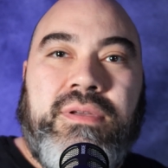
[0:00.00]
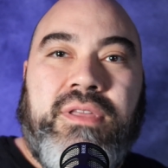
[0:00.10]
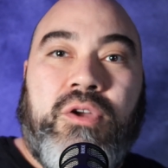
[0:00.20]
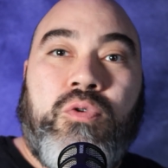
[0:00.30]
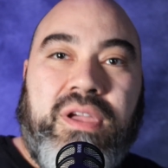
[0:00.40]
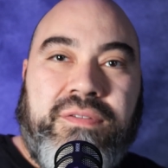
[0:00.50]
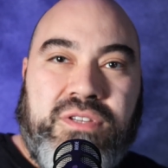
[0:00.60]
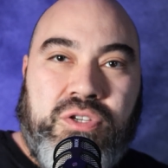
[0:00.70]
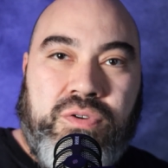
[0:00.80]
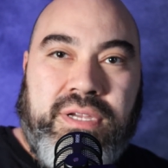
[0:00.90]
the
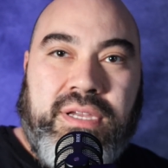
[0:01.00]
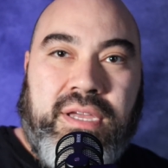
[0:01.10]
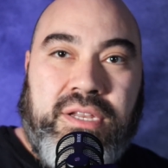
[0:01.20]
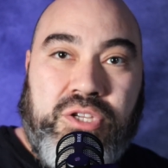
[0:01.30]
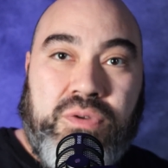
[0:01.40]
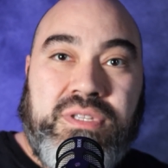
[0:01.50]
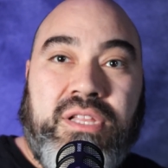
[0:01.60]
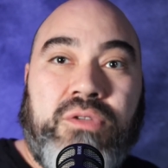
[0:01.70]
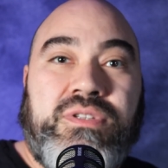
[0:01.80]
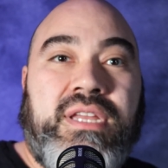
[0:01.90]
grief-induced
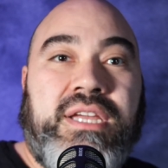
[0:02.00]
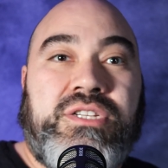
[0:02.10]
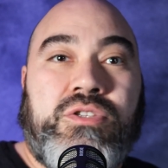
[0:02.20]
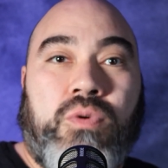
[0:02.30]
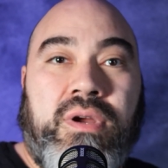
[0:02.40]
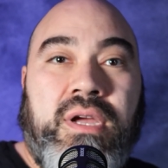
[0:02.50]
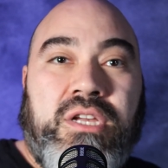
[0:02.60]
hallucinations or